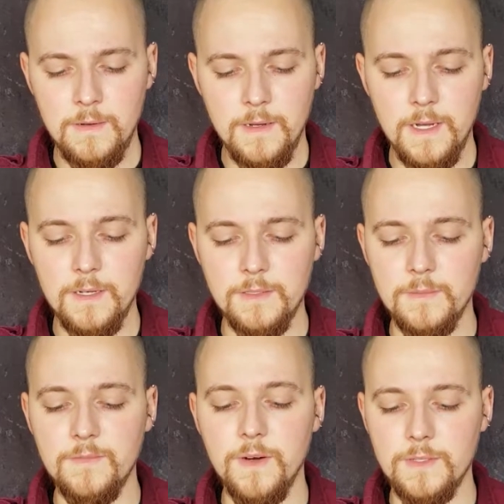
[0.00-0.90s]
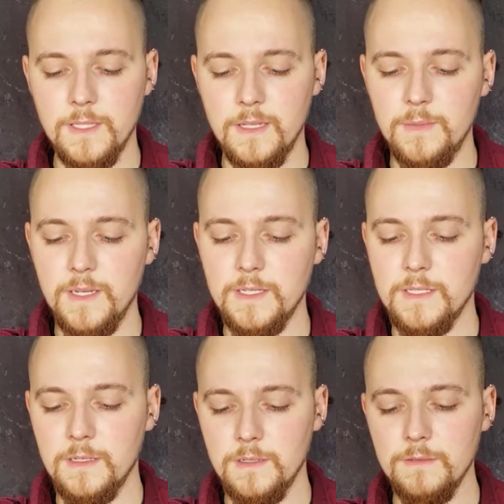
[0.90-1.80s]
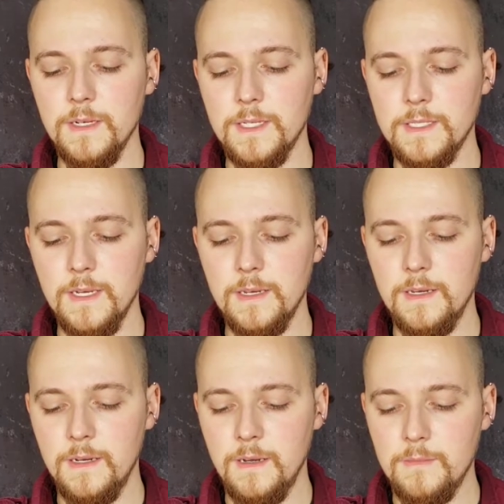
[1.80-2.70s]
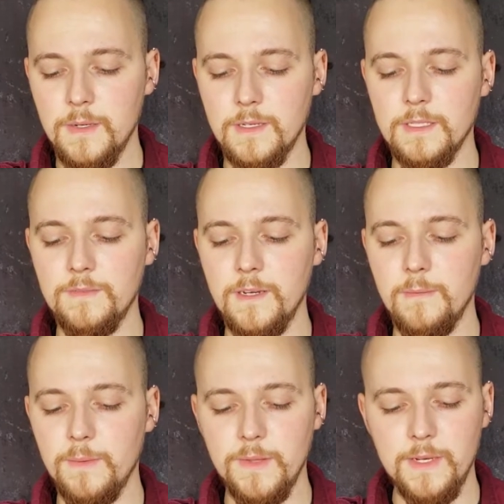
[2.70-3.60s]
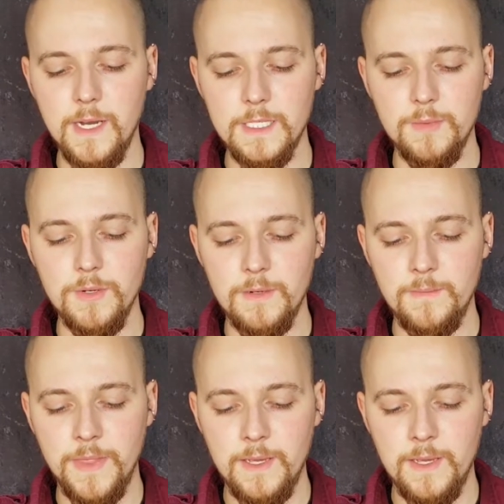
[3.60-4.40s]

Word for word: "I know some folks at the base," Ruggy said, putting his feet up on the dashboard.